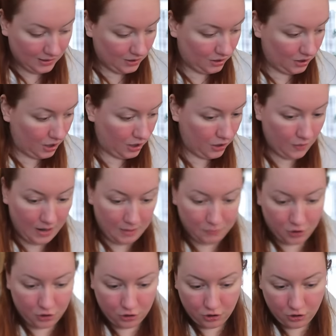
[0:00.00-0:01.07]
So I'm
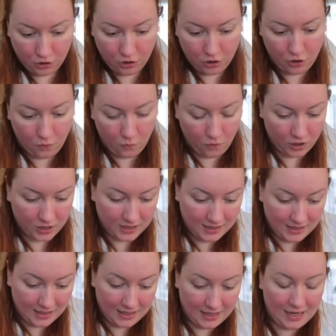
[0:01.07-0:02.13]
not sure what
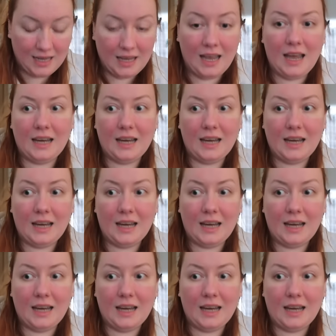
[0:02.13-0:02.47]
is in here.